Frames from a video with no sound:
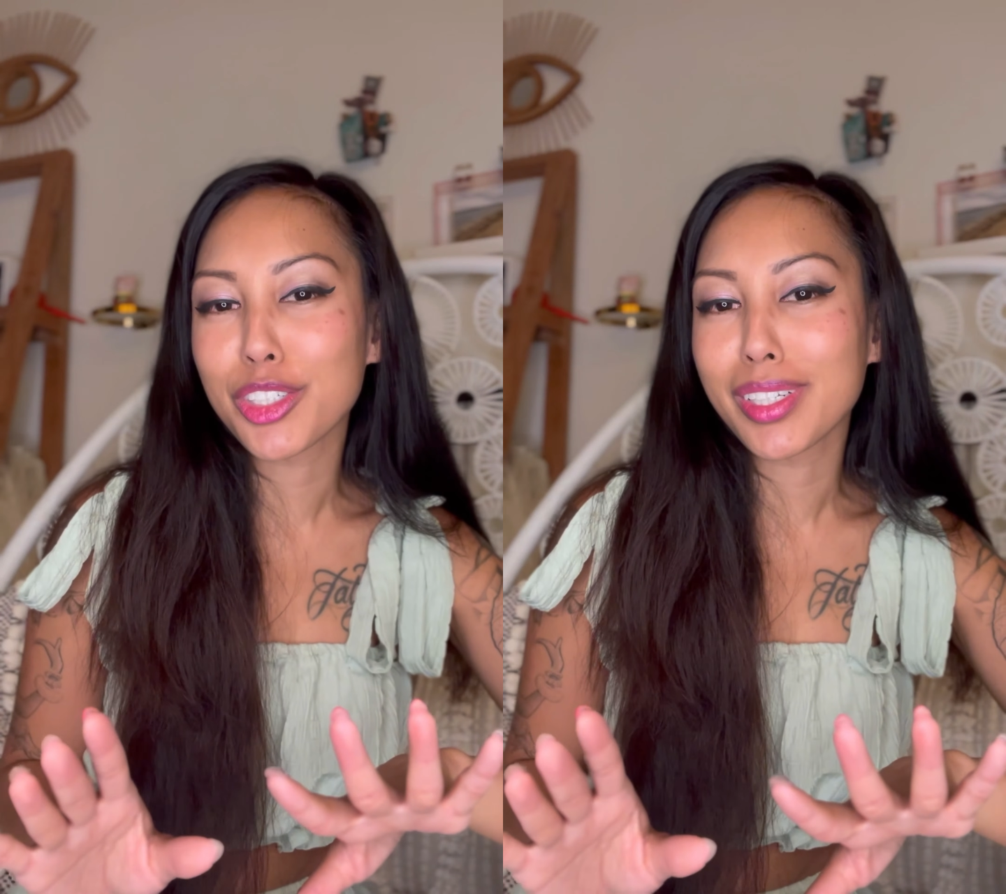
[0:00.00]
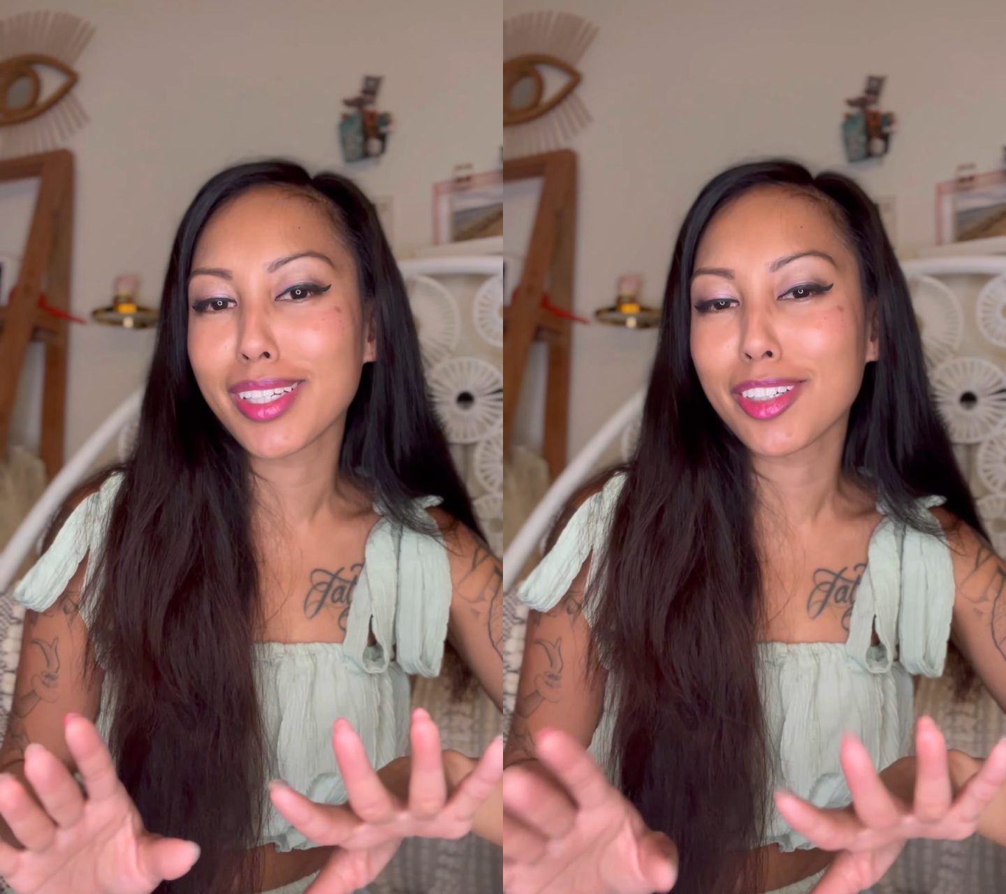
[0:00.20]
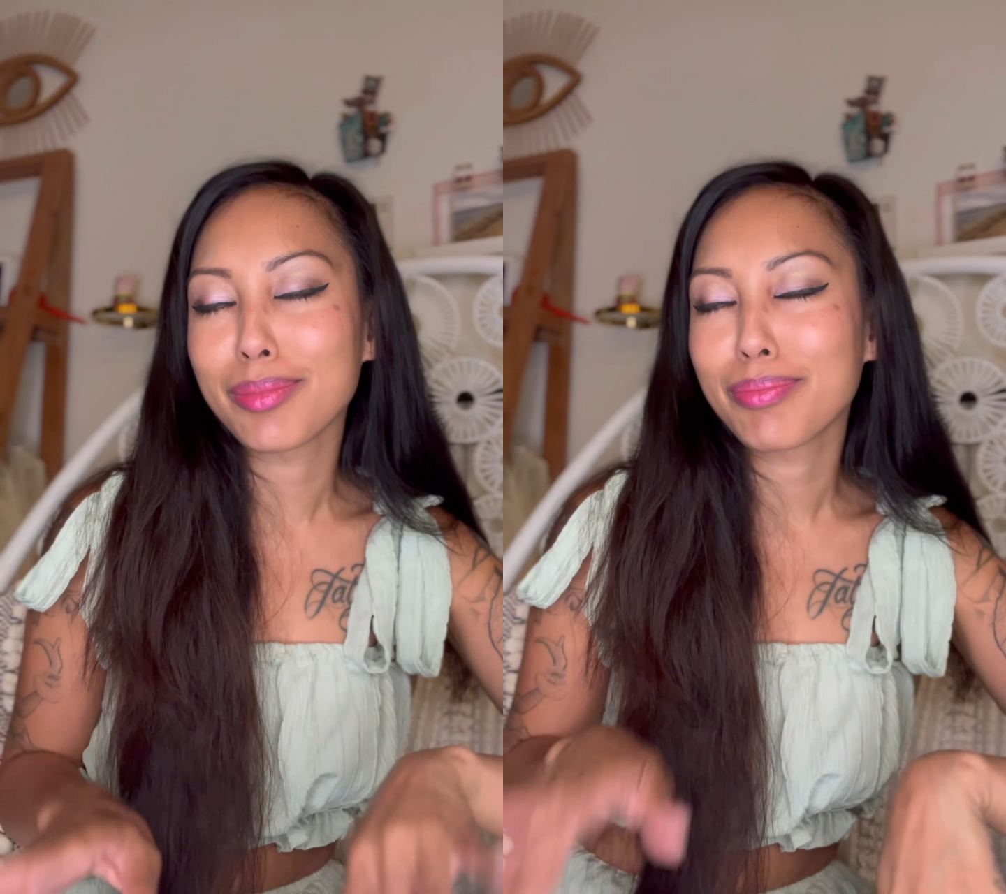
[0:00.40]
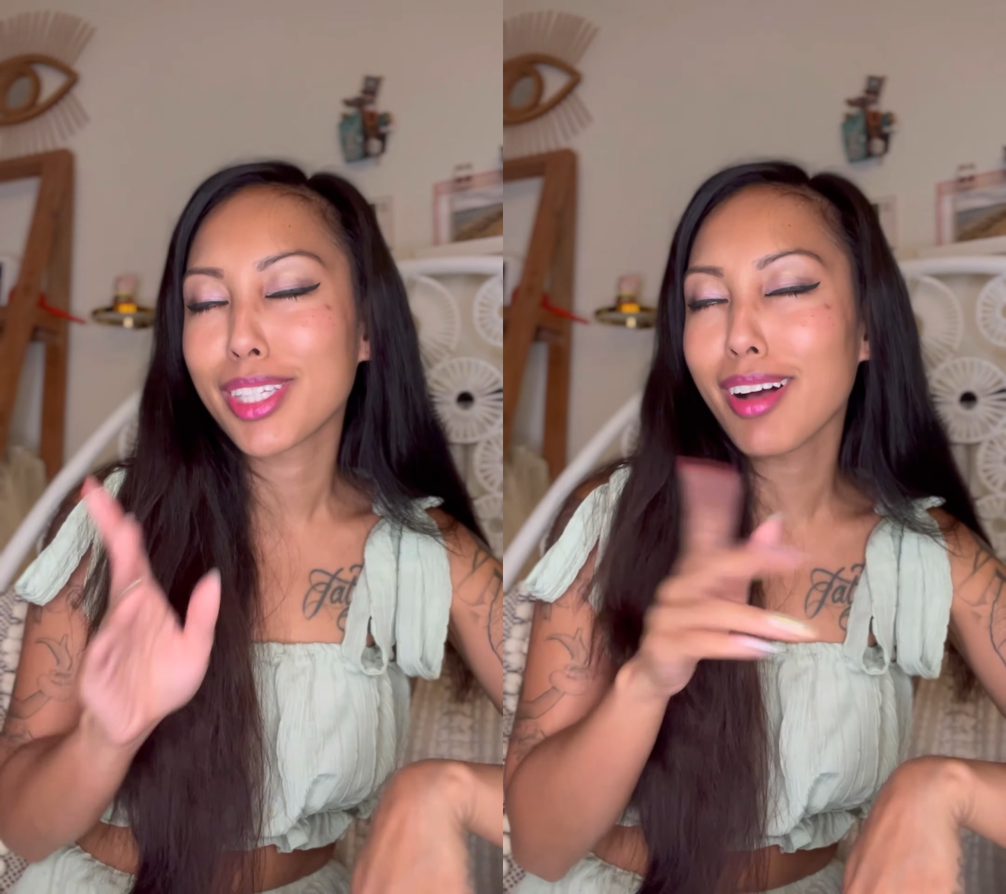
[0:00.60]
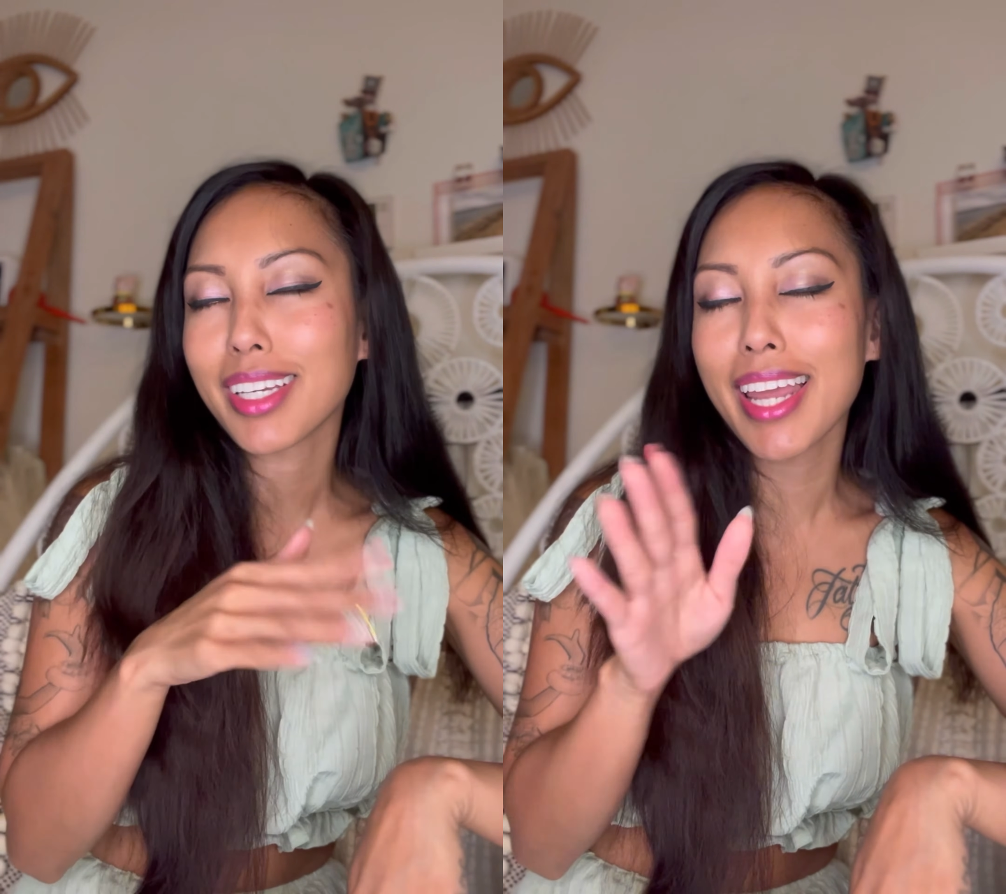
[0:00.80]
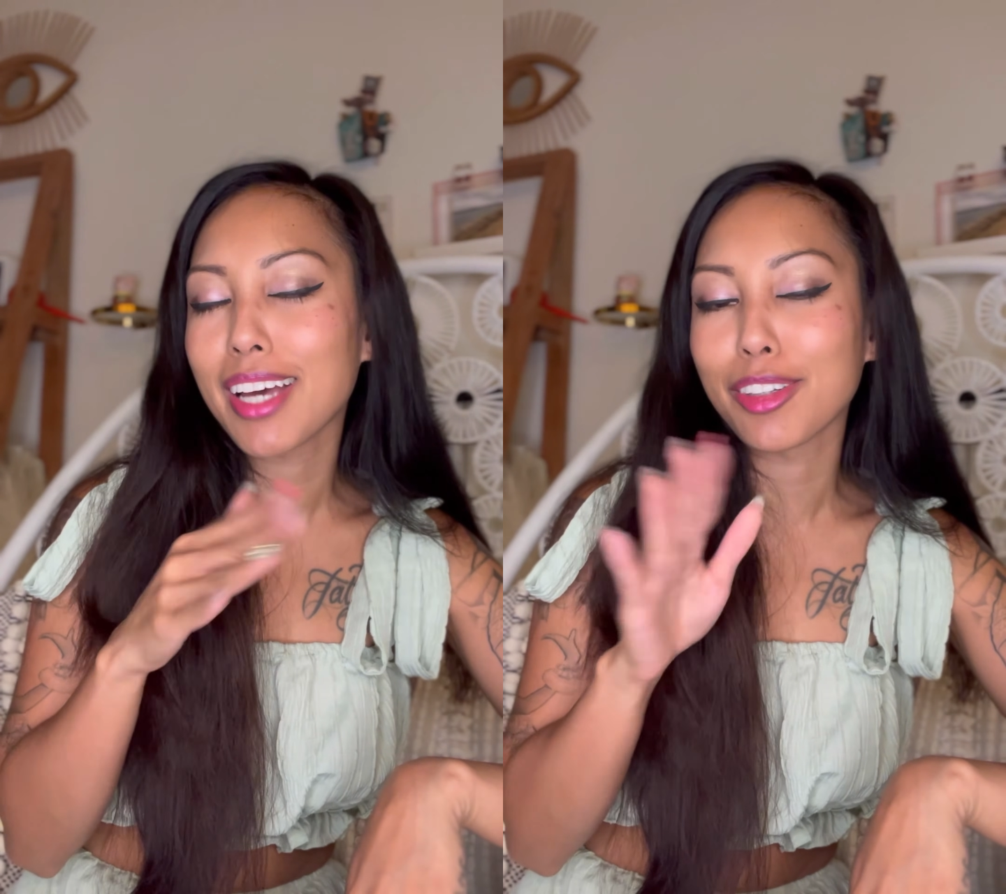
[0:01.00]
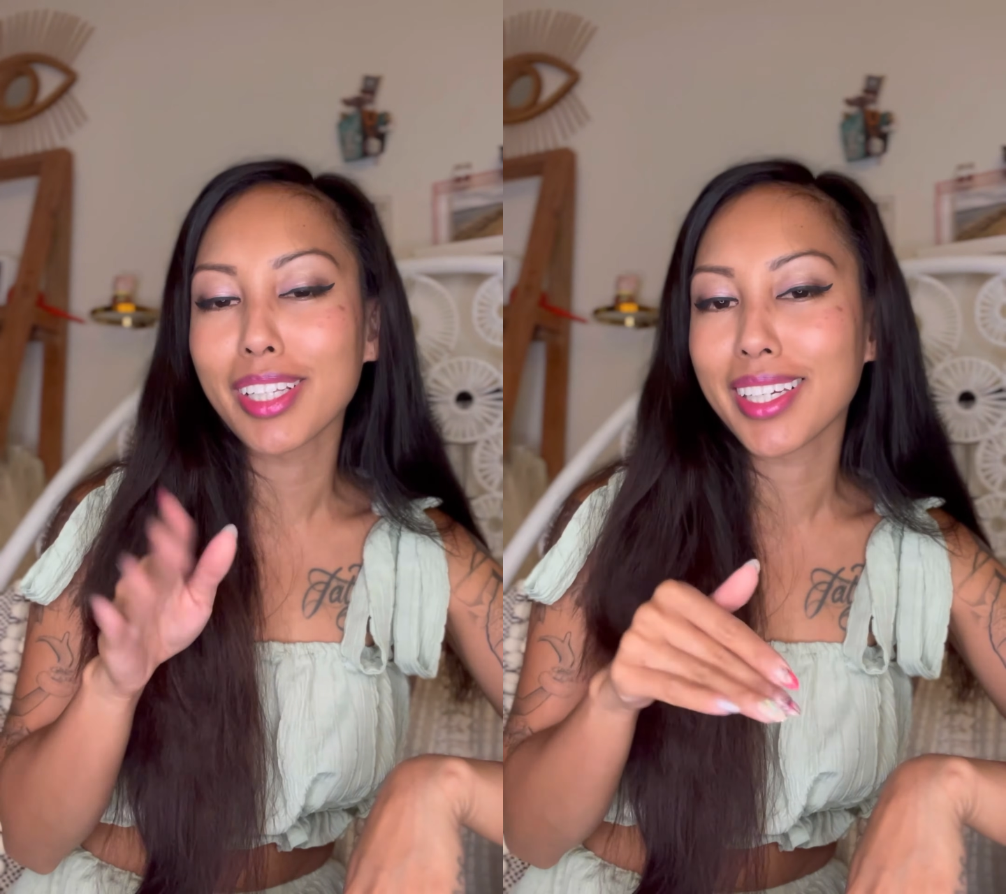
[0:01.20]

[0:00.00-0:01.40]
needle. Y'all can handle it.